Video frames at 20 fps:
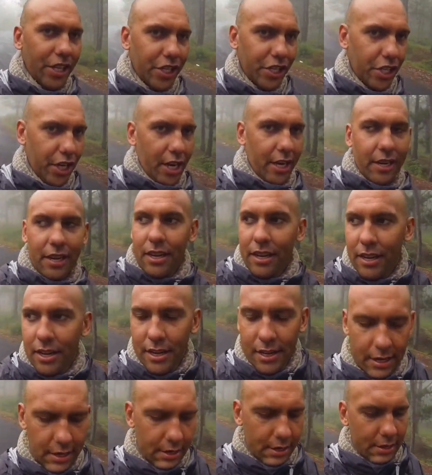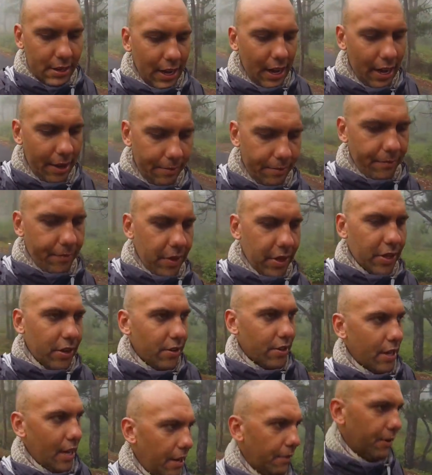shit. Um, excuse
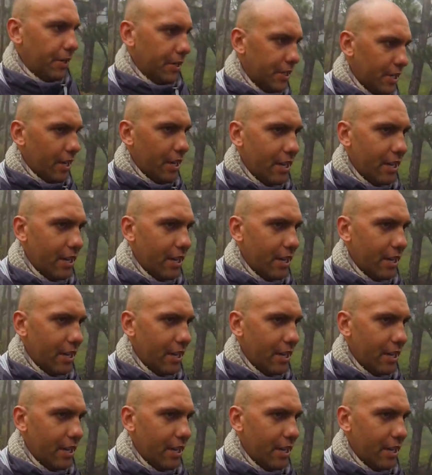the language.